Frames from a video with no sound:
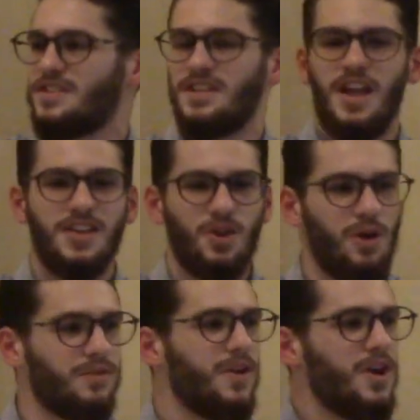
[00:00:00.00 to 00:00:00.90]
And he has
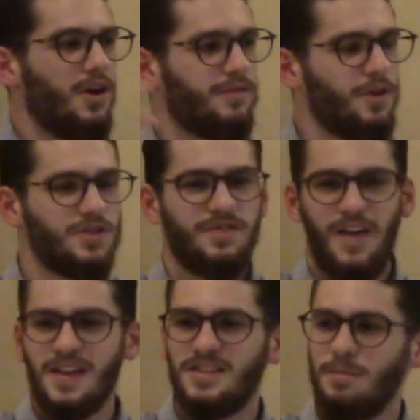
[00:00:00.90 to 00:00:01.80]
all of those
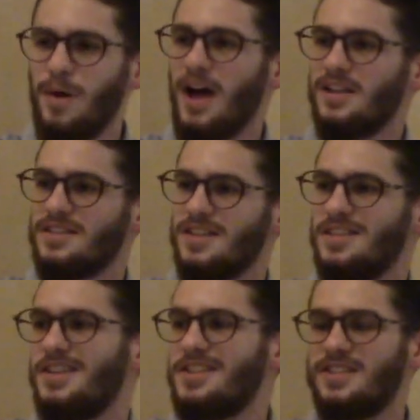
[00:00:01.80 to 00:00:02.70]
fancy palaces.
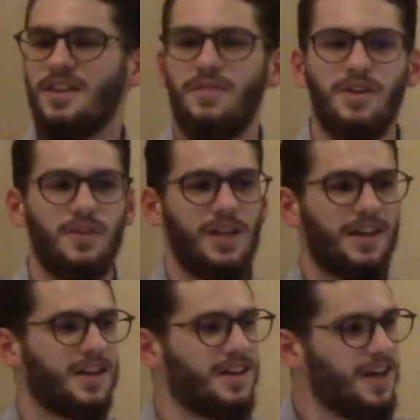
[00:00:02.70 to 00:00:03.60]
And he's living like
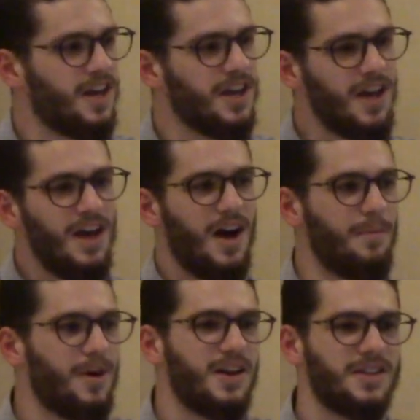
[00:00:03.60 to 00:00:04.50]
a king
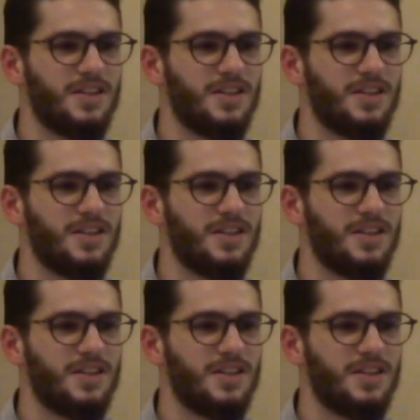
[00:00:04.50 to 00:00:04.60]
among us.